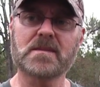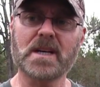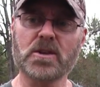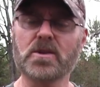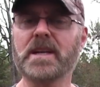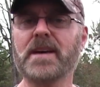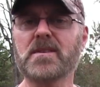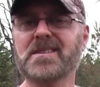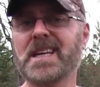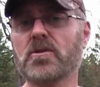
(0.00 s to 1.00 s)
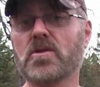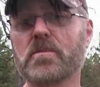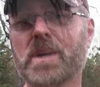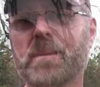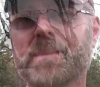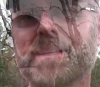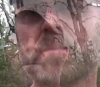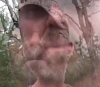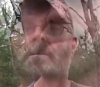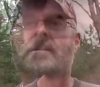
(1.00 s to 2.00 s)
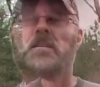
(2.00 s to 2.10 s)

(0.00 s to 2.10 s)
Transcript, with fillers: I shouldn't have this nitrogen problem anymore.